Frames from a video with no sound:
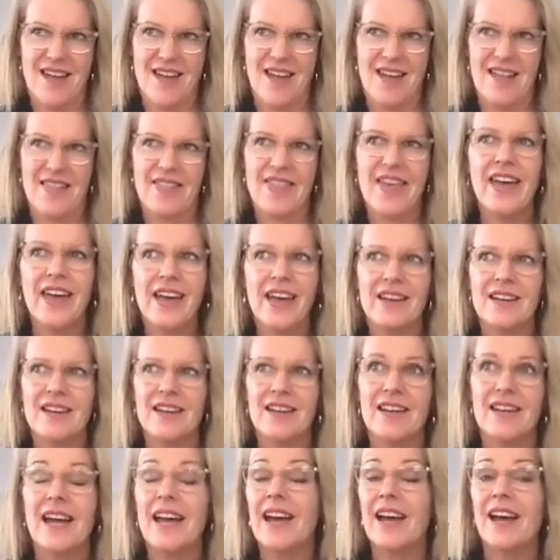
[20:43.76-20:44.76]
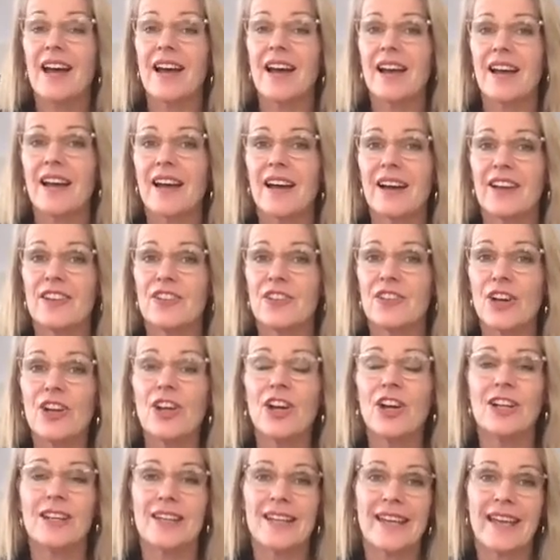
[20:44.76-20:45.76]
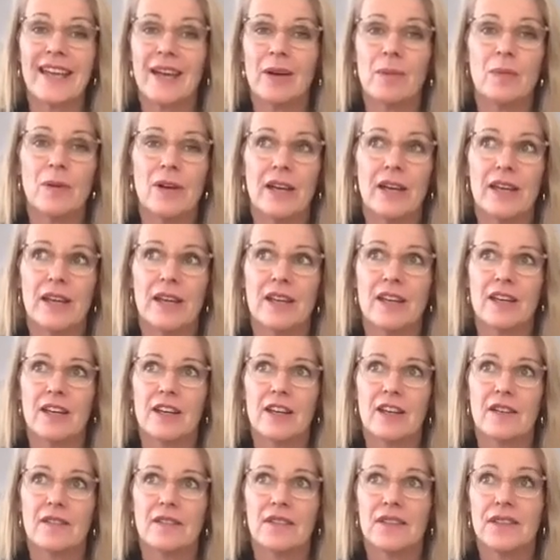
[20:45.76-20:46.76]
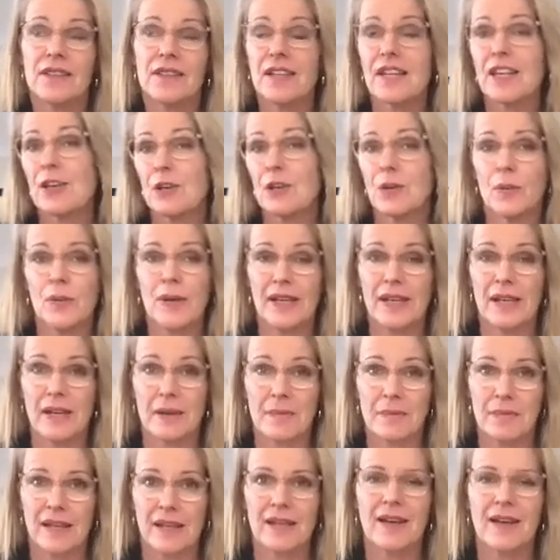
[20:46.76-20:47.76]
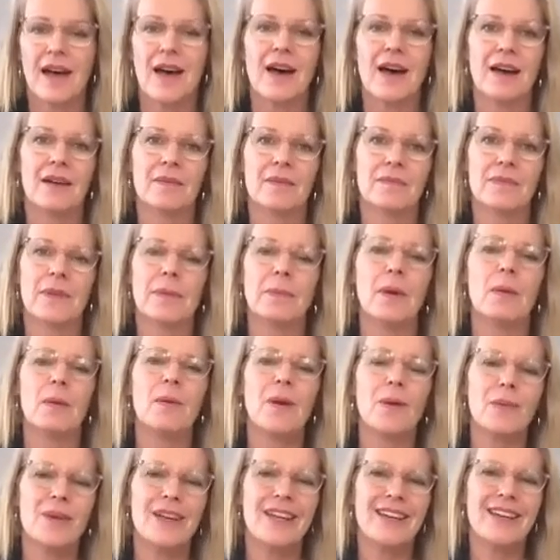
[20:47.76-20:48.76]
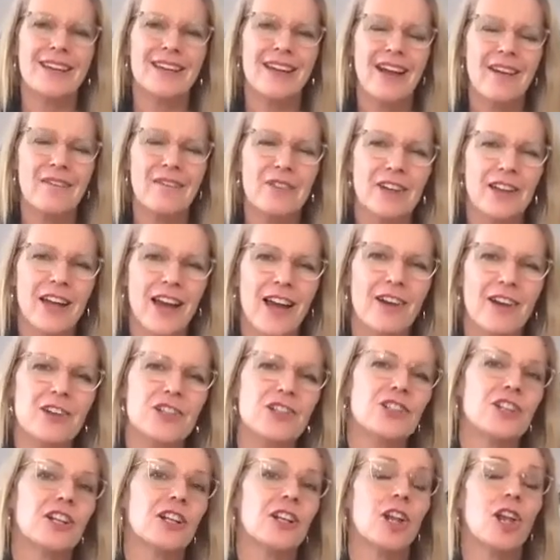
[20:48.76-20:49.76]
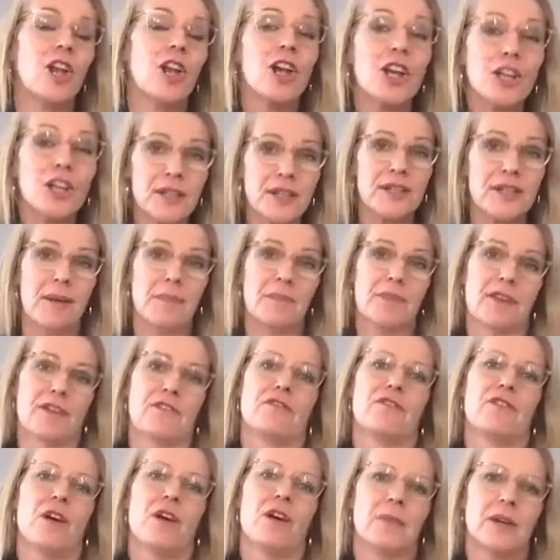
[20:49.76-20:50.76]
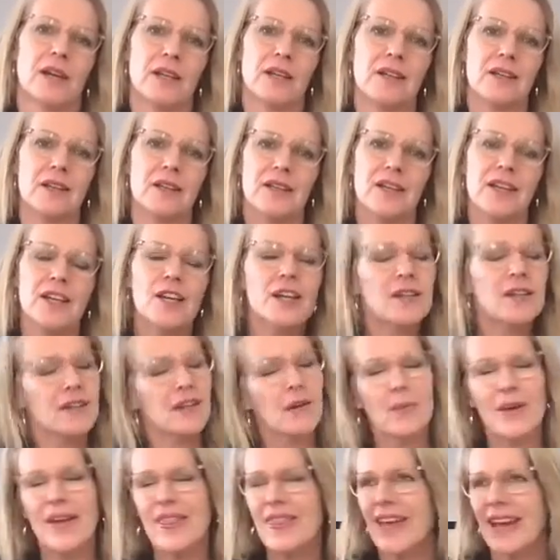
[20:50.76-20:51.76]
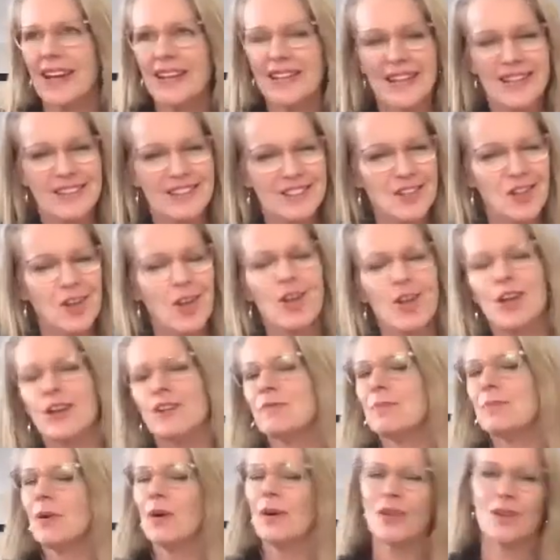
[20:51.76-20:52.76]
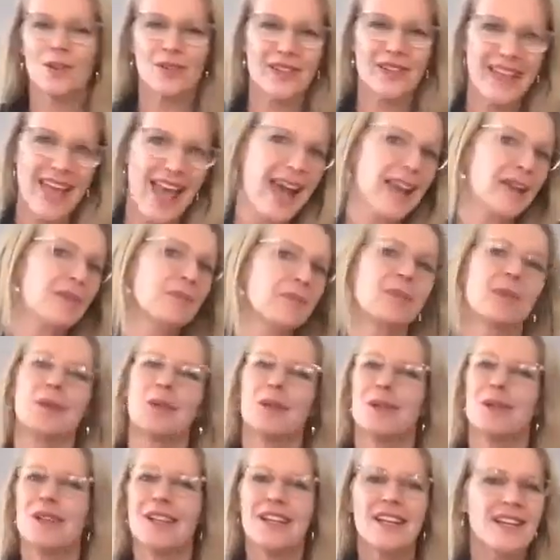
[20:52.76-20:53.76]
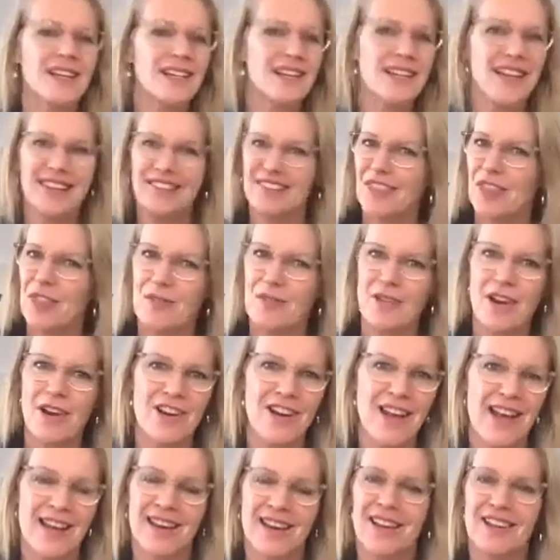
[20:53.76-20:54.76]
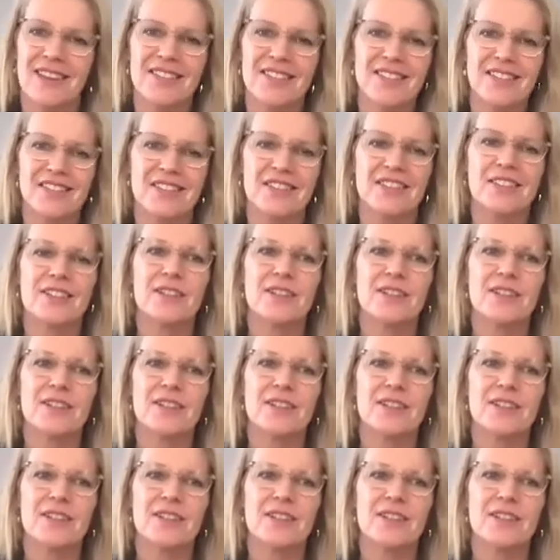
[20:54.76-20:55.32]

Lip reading: then not only can we see who we can become, but when we can have the courage to learn something from it. So when that next curveball or cannonball gets thrown at us,